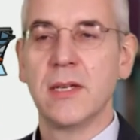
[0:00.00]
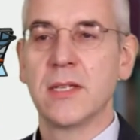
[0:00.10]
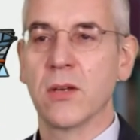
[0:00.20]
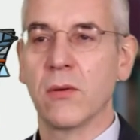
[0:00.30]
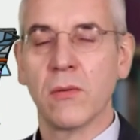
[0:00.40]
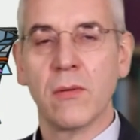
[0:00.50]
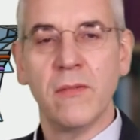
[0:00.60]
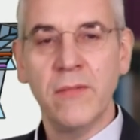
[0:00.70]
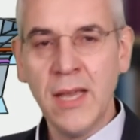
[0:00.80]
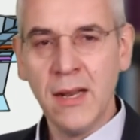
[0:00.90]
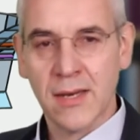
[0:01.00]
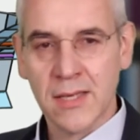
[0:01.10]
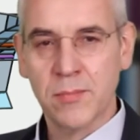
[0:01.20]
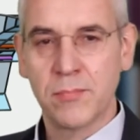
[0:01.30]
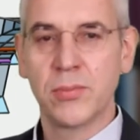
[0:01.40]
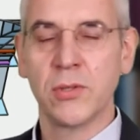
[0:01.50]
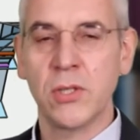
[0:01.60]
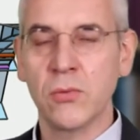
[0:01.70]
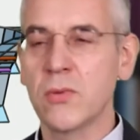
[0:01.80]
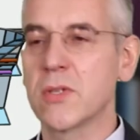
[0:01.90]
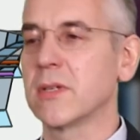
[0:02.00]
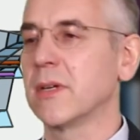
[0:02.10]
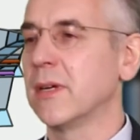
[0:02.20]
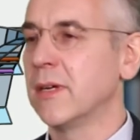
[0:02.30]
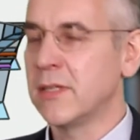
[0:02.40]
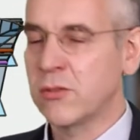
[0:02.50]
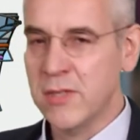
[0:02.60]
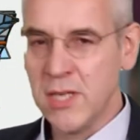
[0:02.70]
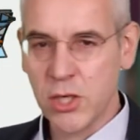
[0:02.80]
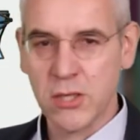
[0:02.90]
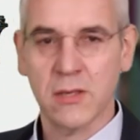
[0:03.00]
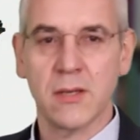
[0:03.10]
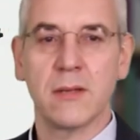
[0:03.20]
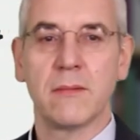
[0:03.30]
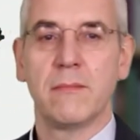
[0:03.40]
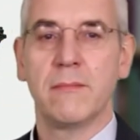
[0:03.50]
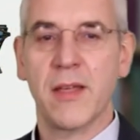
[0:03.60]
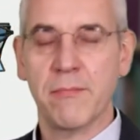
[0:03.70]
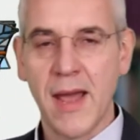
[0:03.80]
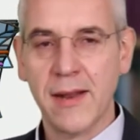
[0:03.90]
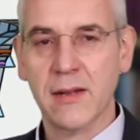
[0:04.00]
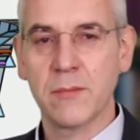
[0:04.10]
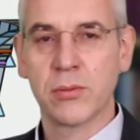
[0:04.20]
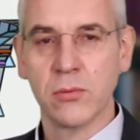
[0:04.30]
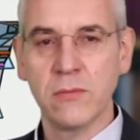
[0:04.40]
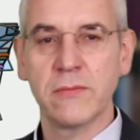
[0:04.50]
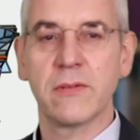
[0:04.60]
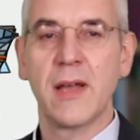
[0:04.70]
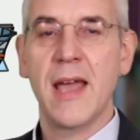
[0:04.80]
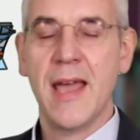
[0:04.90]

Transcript: So Vigeland produced a traditional mathematical proof,